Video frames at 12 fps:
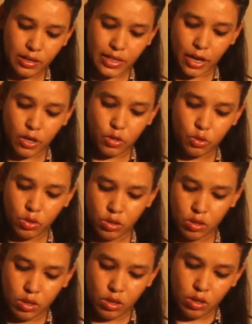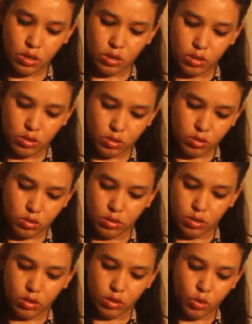tend to,
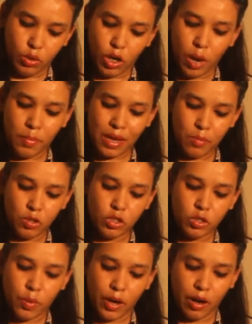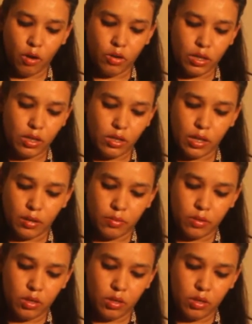you will not be able to spread it out in the thing.